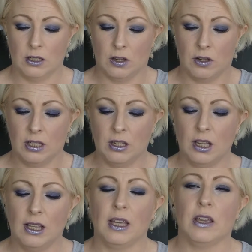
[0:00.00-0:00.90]
So it's not
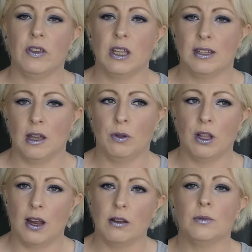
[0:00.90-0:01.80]
like they're giving you sample
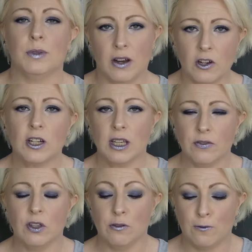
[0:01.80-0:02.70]
items, they're actually
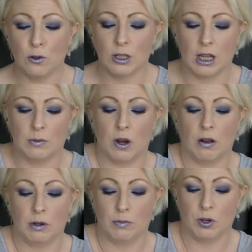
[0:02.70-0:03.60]
giving you full-size
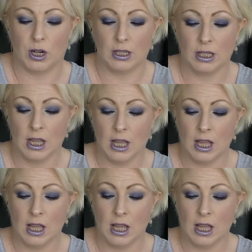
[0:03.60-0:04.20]
products.